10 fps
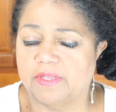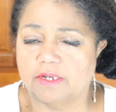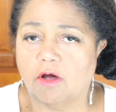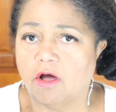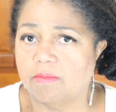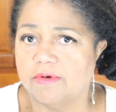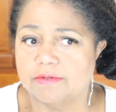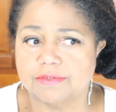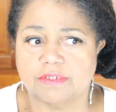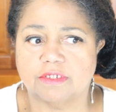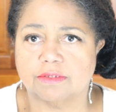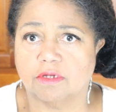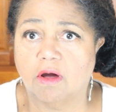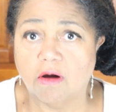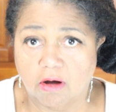It almost is
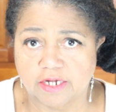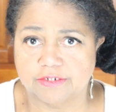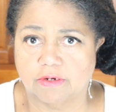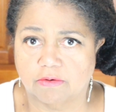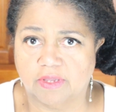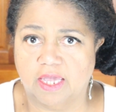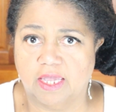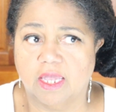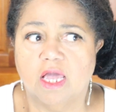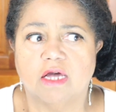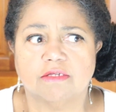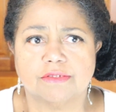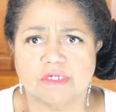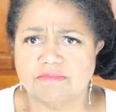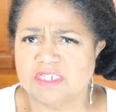gone, okay?
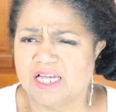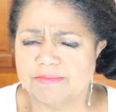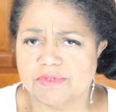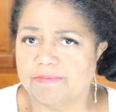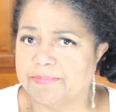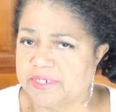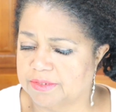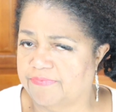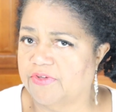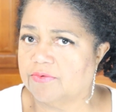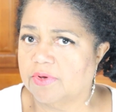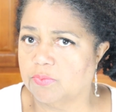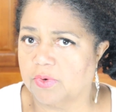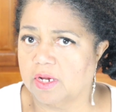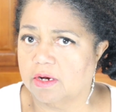Sometimes, but it's very
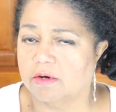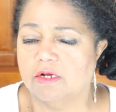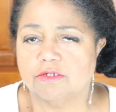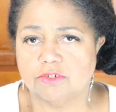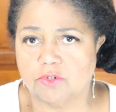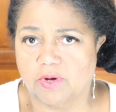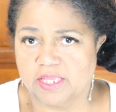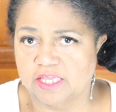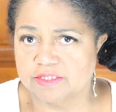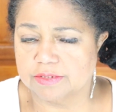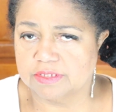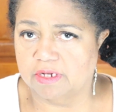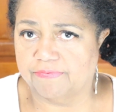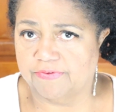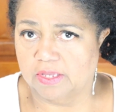rare, do I get
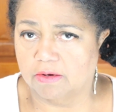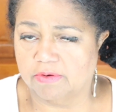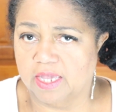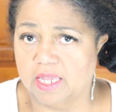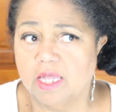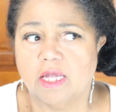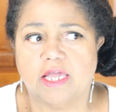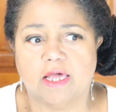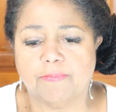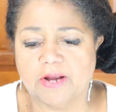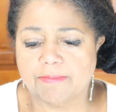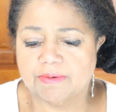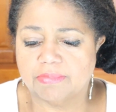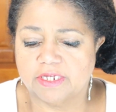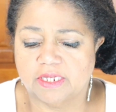stuffy, okay? And I
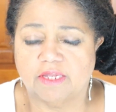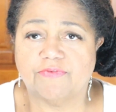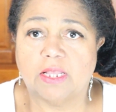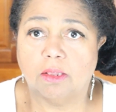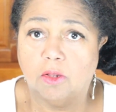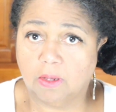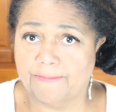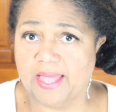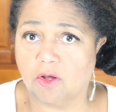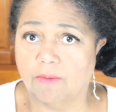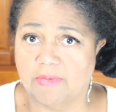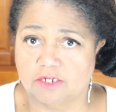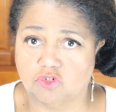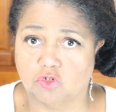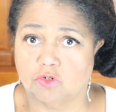probably, if I look back on
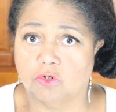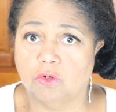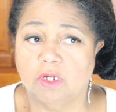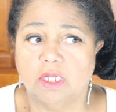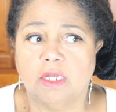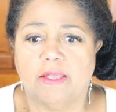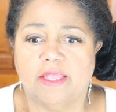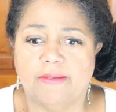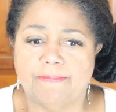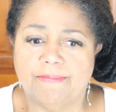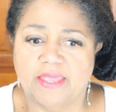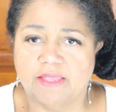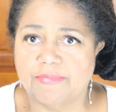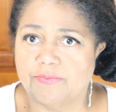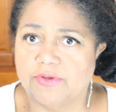my journal, it
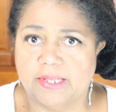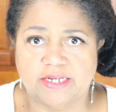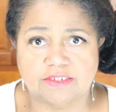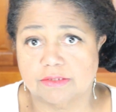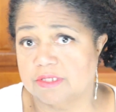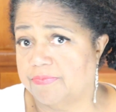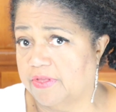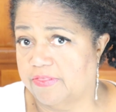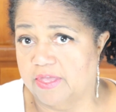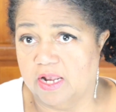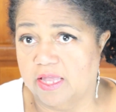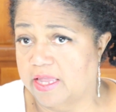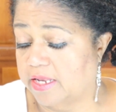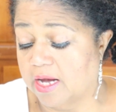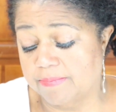may be related to something that I
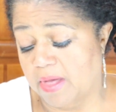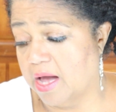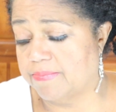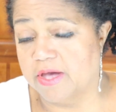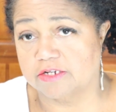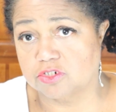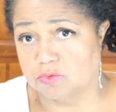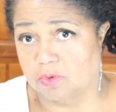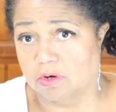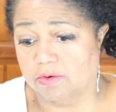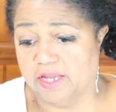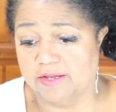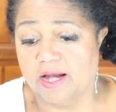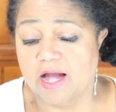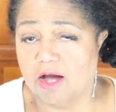ate. I'm not sure.
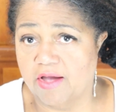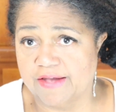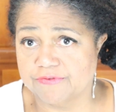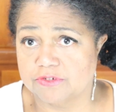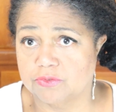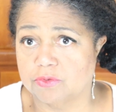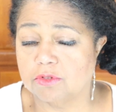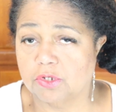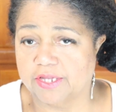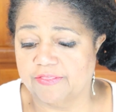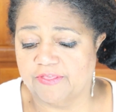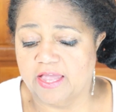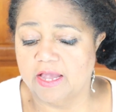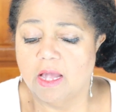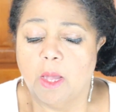Okay, I'll have to look at
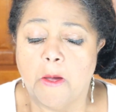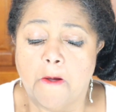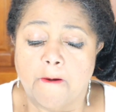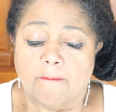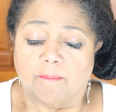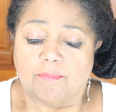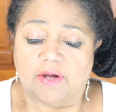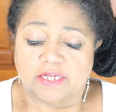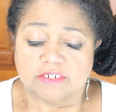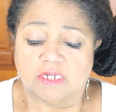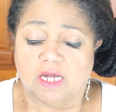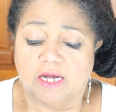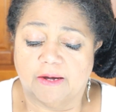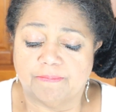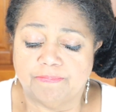that. But
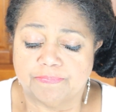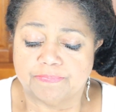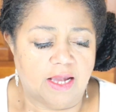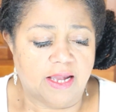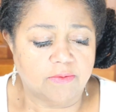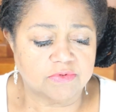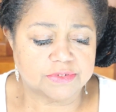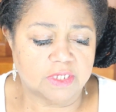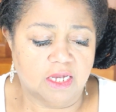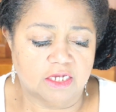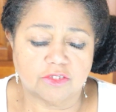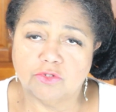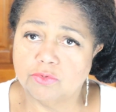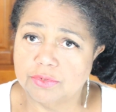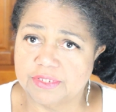I was
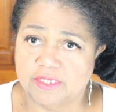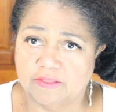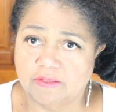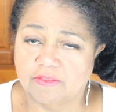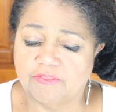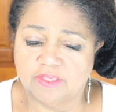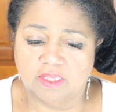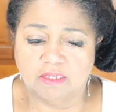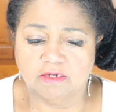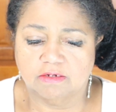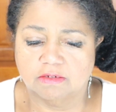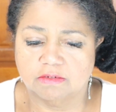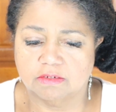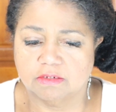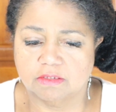using the
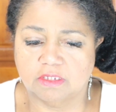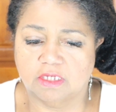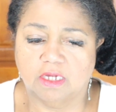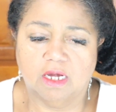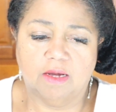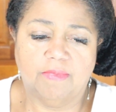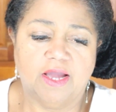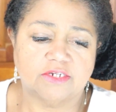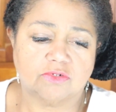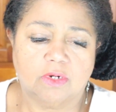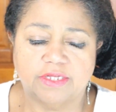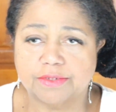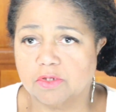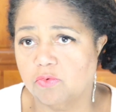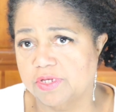Hydro
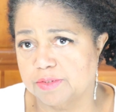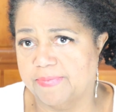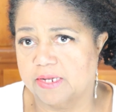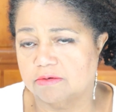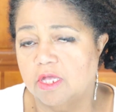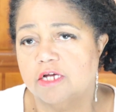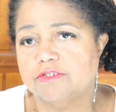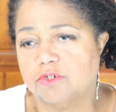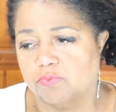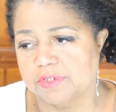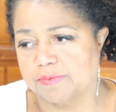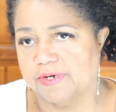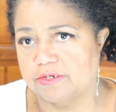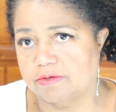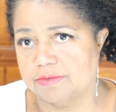Cleanse squeeze bottle to rinse
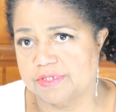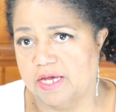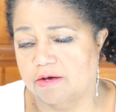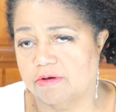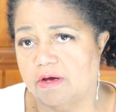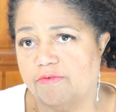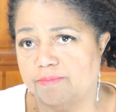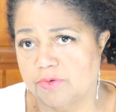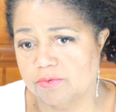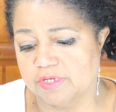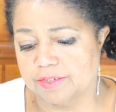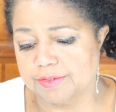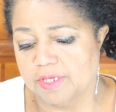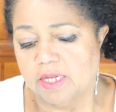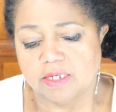my nose out of
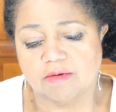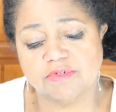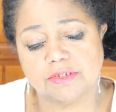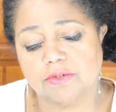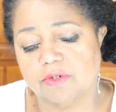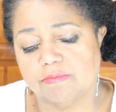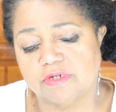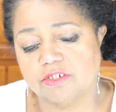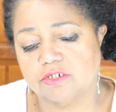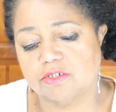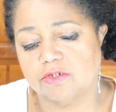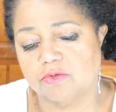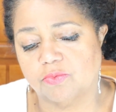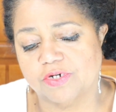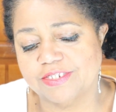mucus. And I'm just going to mention to
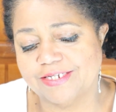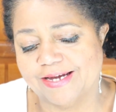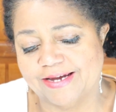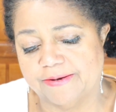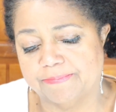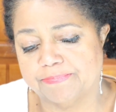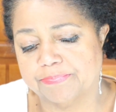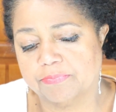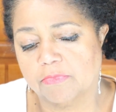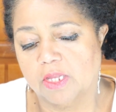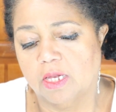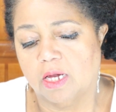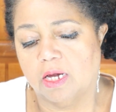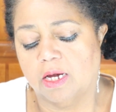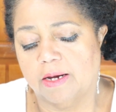you one time,
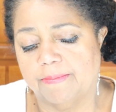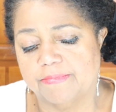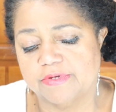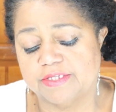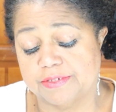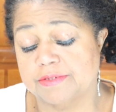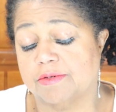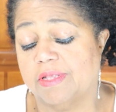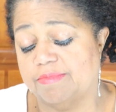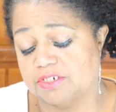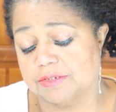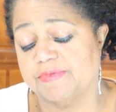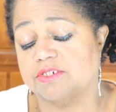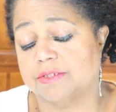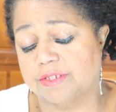and let me just
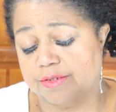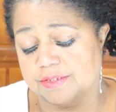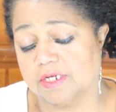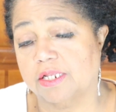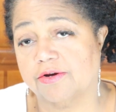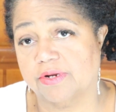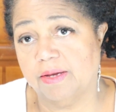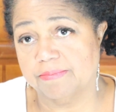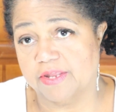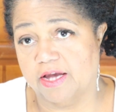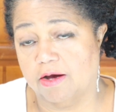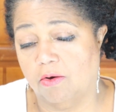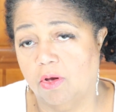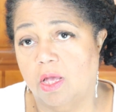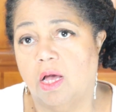mention, since it's cleared up
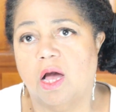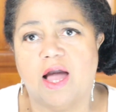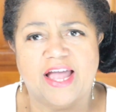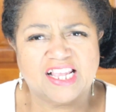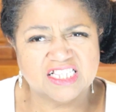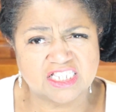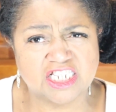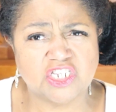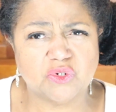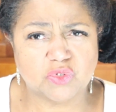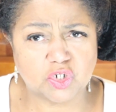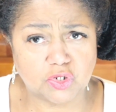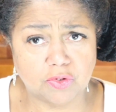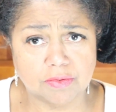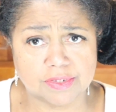now, I continue to
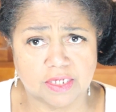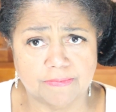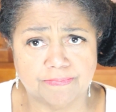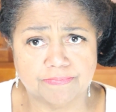use it.